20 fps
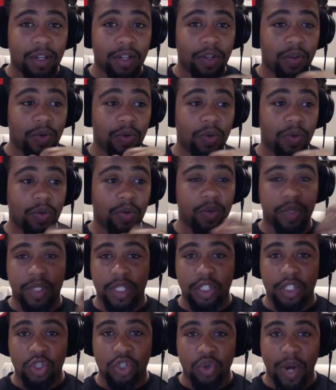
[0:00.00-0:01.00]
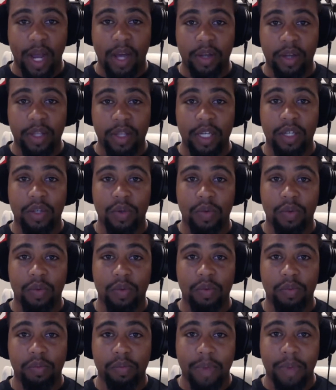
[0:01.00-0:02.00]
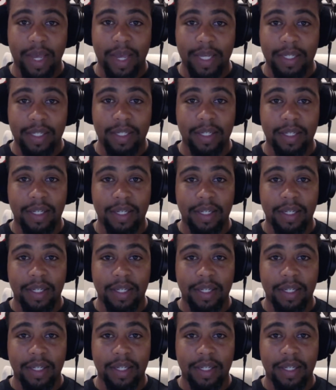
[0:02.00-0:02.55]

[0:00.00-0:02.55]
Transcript: who was the drow that you met